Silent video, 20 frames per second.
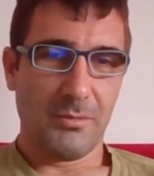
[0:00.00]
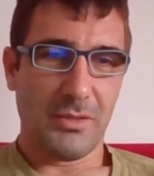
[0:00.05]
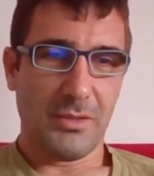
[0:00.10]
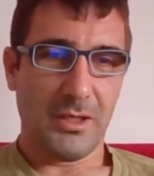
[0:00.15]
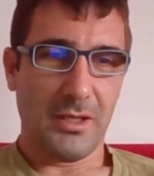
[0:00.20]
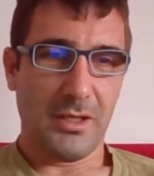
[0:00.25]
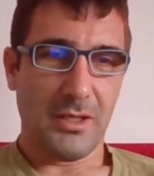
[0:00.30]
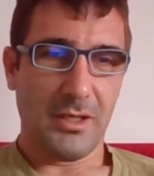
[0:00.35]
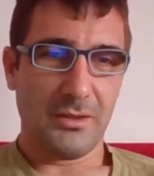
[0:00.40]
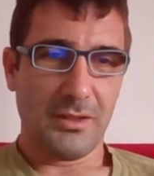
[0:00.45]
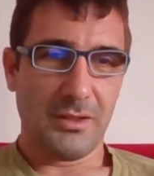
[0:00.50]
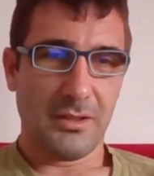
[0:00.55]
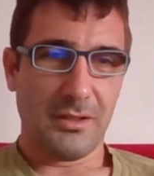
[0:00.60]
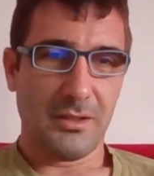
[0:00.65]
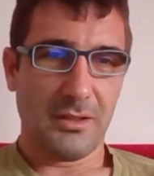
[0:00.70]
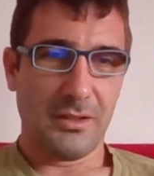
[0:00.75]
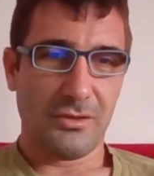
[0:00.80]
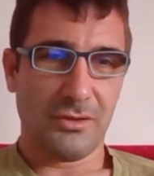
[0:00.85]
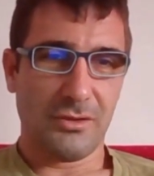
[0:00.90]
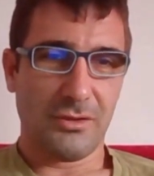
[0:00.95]
Rarely
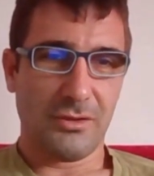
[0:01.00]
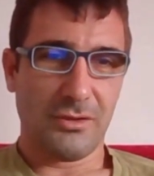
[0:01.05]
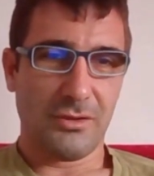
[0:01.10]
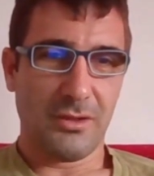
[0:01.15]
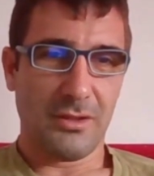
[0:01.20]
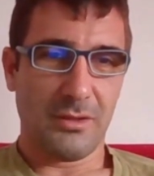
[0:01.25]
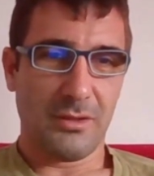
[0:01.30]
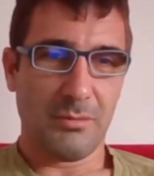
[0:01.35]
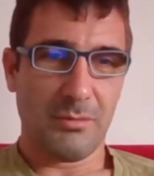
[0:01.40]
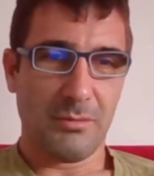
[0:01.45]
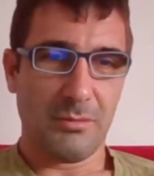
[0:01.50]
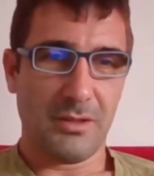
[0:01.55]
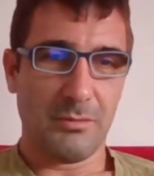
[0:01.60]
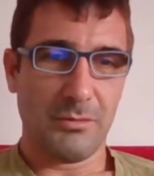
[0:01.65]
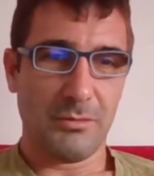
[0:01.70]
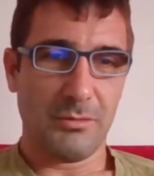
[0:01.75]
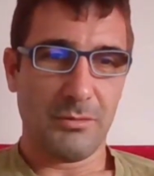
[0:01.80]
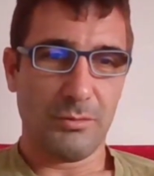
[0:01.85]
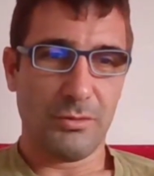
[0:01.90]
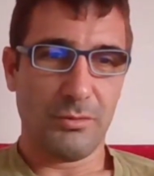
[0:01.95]
he destroyed
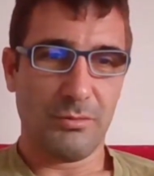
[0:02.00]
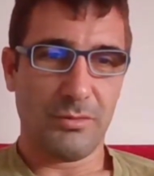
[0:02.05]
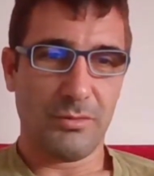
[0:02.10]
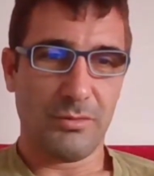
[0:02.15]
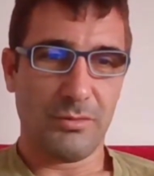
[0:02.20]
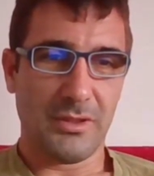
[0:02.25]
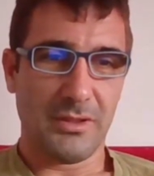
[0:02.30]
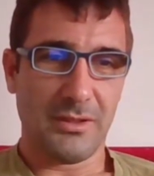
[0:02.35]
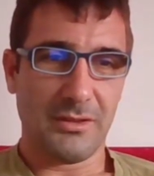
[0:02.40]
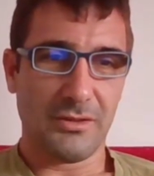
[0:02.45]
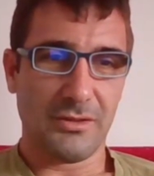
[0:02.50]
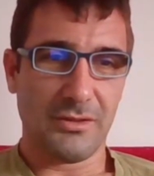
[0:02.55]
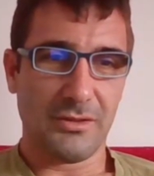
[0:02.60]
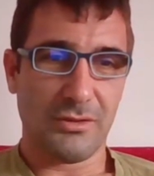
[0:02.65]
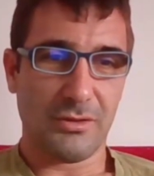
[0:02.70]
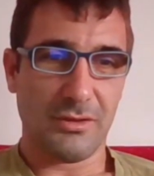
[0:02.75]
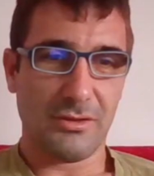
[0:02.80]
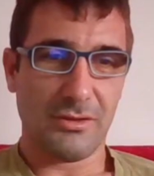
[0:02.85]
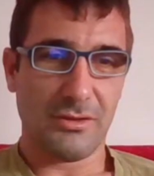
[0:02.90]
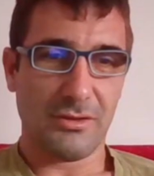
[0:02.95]
Armel Mbumba and
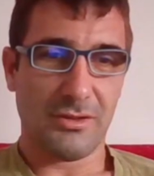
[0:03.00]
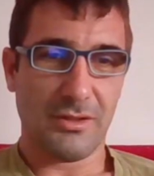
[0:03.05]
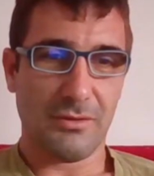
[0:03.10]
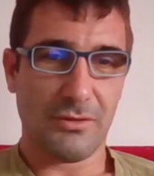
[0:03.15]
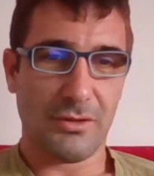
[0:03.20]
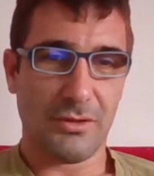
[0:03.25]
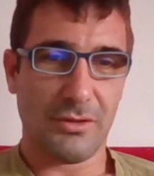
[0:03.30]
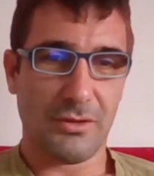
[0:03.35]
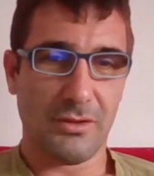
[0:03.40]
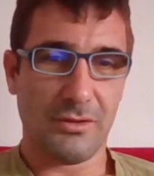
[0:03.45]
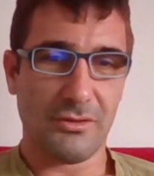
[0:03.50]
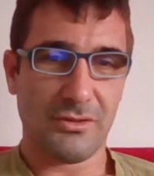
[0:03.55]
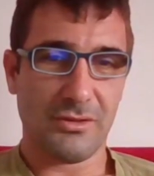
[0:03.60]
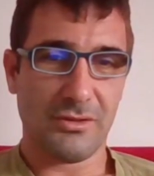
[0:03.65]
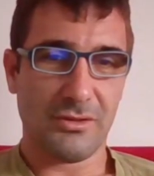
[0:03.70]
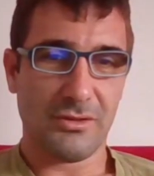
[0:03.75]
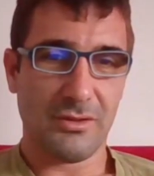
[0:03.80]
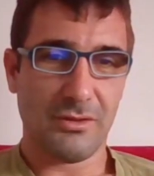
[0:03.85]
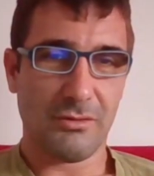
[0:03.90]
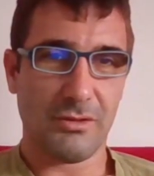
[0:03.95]
destroyed Steve
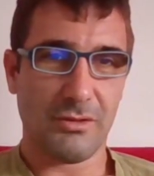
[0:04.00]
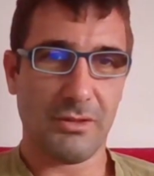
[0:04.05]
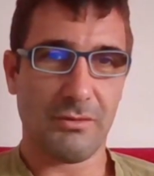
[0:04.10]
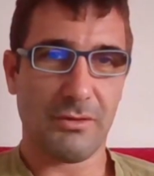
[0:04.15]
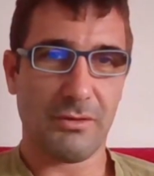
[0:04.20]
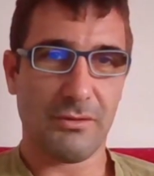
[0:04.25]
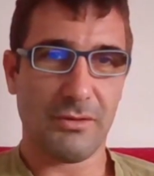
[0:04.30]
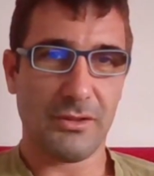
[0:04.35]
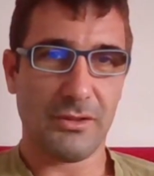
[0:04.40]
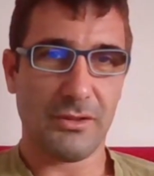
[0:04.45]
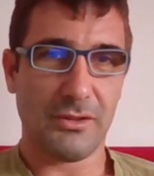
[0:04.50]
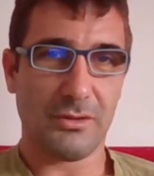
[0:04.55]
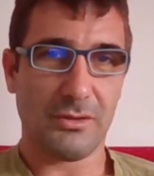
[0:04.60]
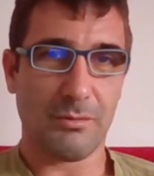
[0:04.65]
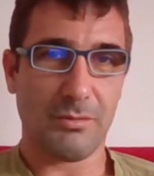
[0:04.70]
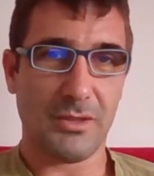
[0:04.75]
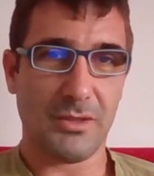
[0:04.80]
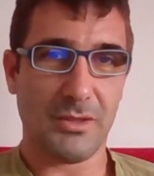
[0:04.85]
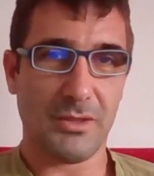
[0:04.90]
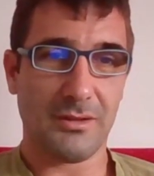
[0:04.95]
Rolls, River
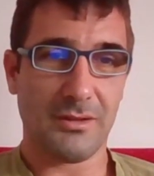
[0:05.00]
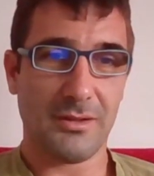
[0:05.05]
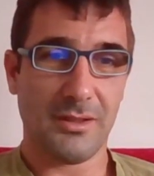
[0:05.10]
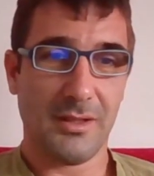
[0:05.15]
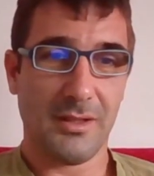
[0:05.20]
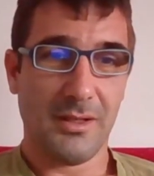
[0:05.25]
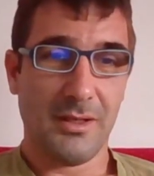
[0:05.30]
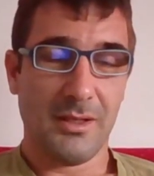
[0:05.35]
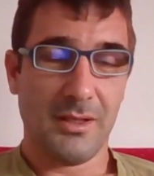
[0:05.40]
Wilson Bent.